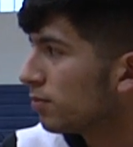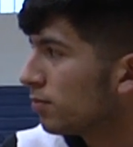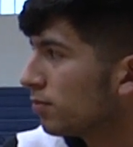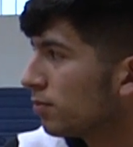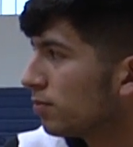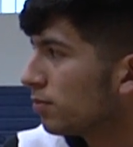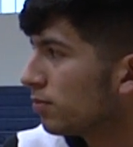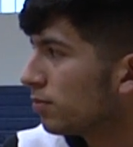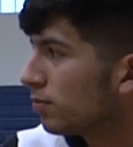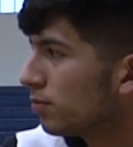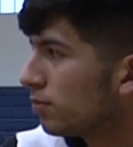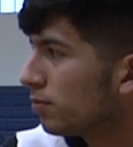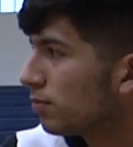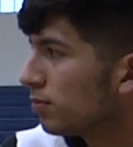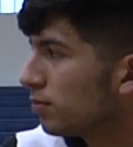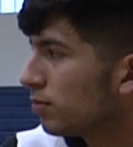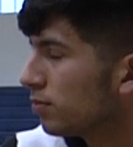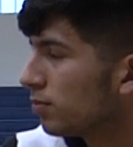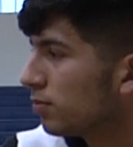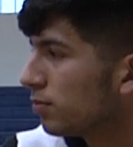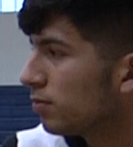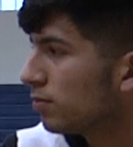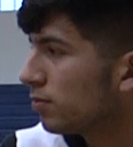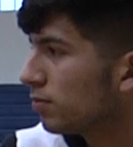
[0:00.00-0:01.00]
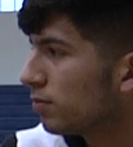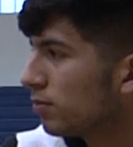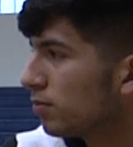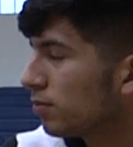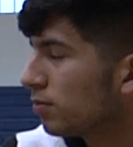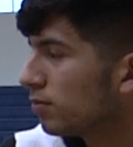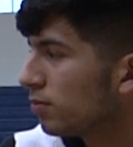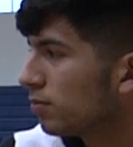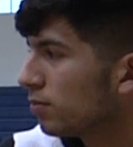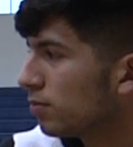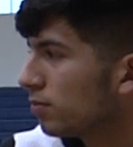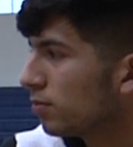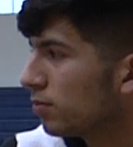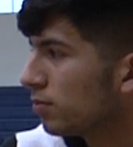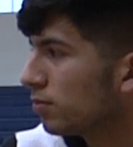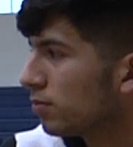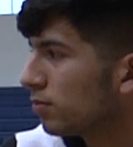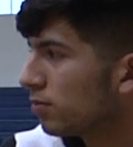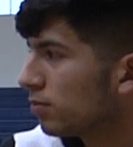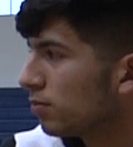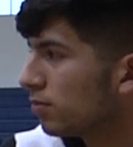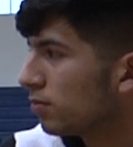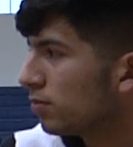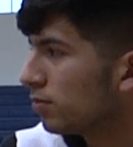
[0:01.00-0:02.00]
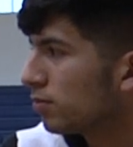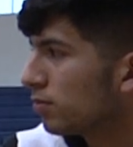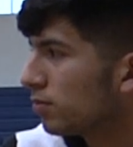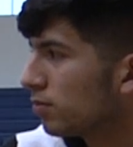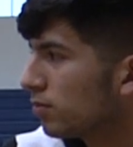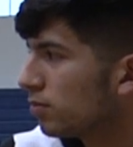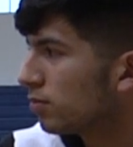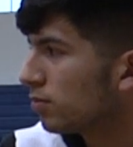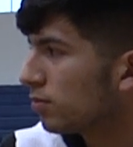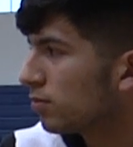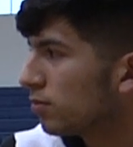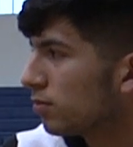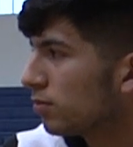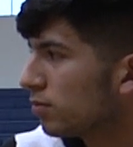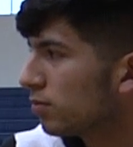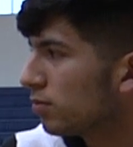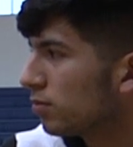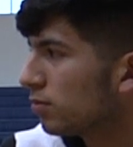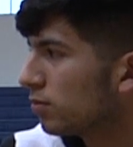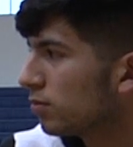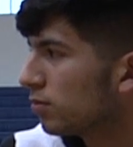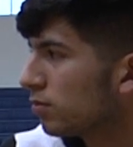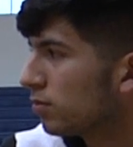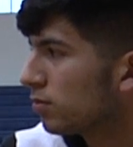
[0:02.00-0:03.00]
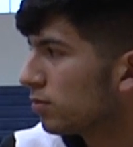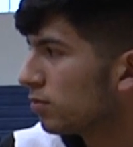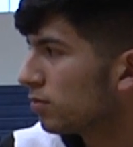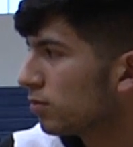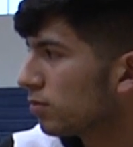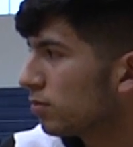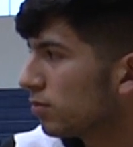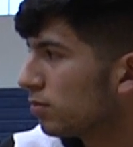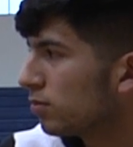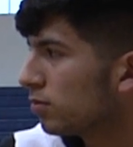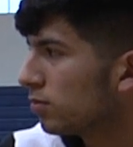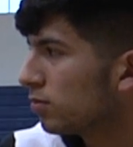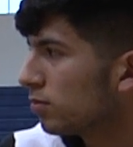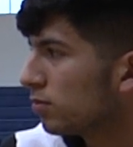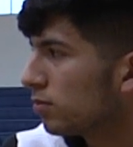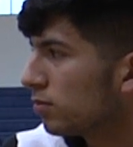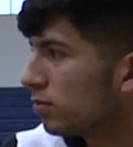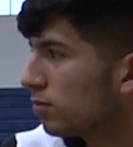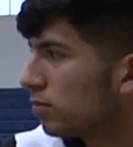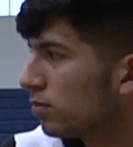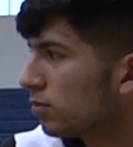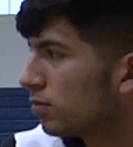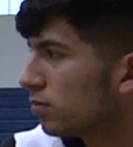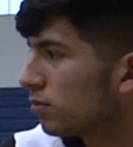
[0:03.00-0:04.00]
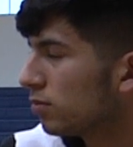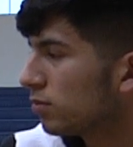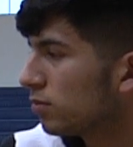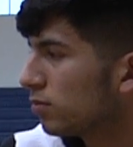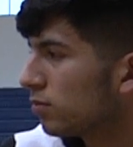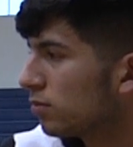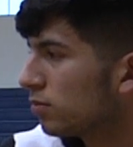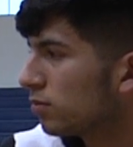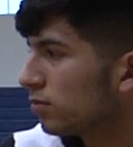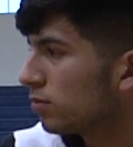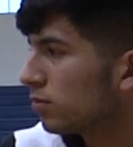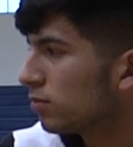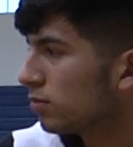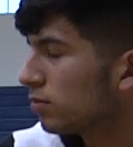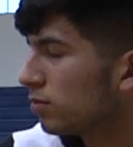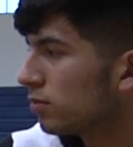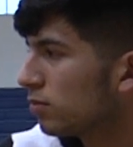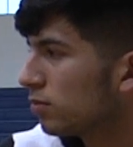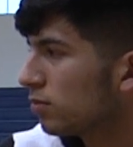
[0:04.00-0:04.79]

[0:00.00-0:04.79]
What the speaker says: This person isn't speaking.